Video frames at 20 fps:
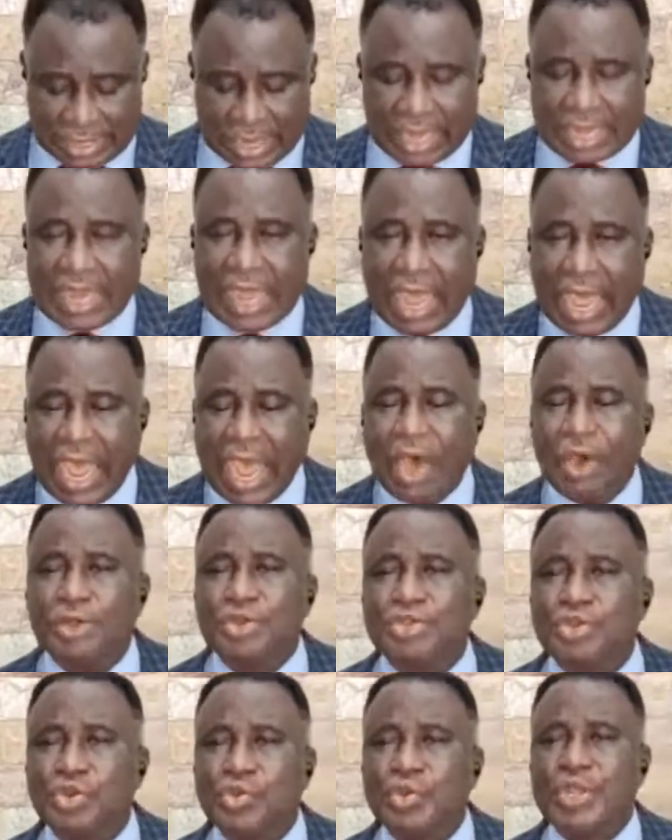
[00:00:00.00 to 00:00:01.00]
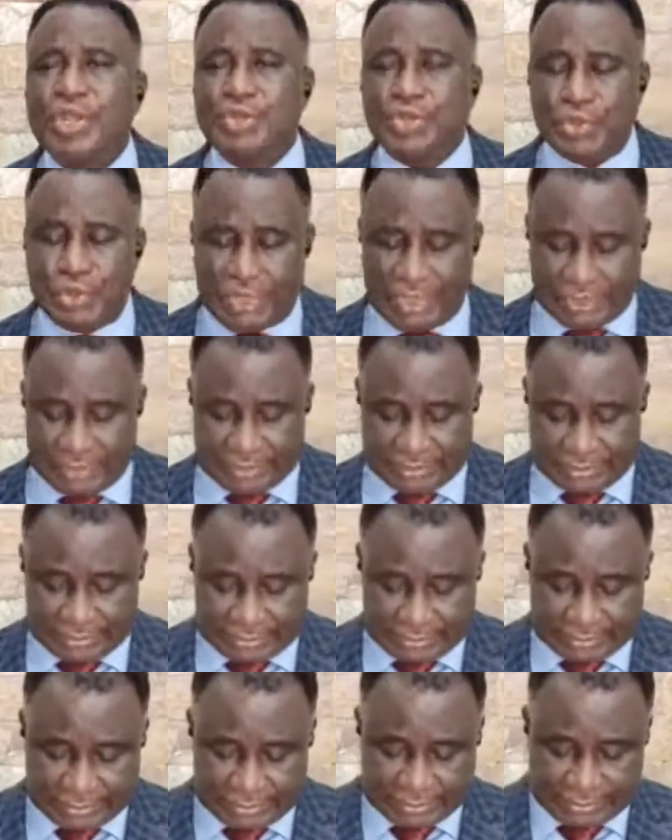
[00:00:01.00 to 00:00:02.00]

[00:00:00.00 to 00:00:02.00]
And how do we do this?